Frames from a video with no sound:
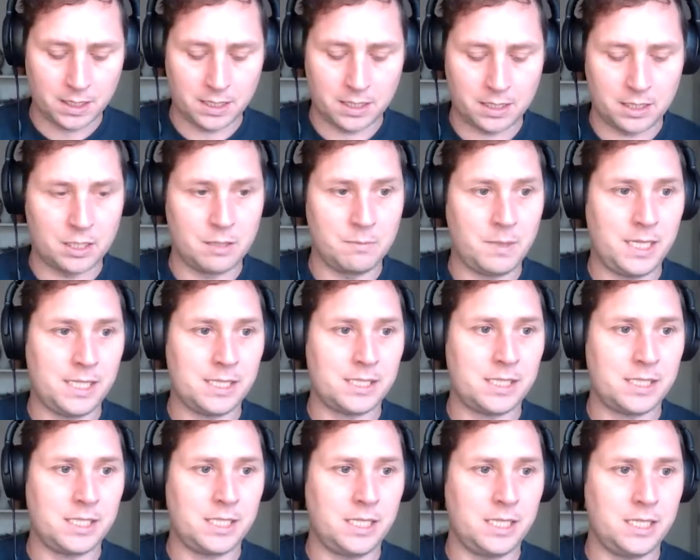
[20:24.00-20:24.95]
You might
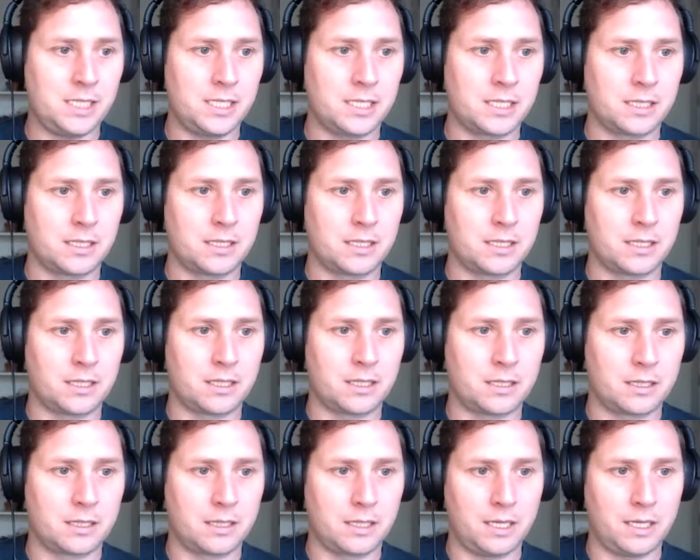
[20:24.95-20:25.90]
see
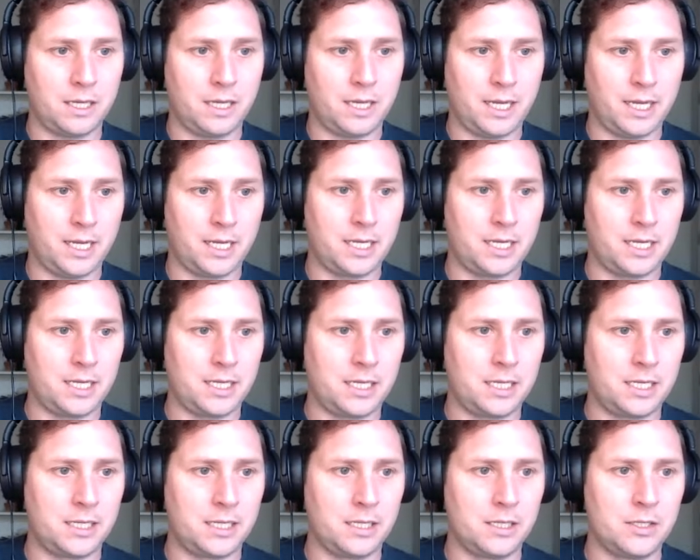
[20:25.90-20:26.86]

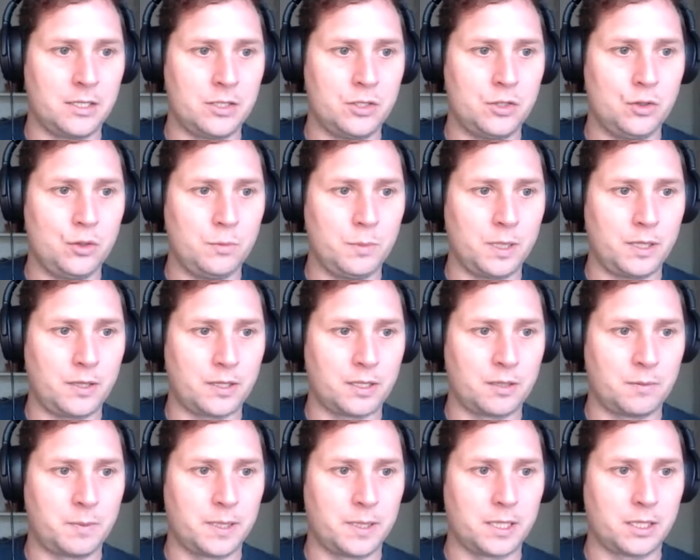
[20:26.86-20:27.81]
a new method
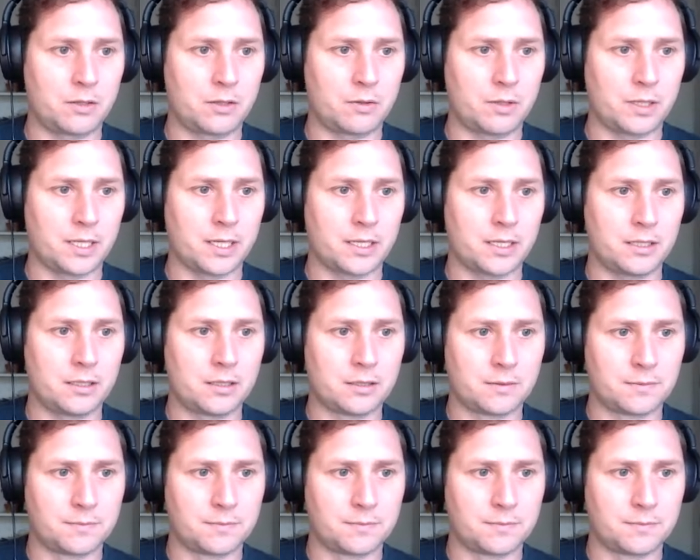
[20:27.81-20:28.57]
being created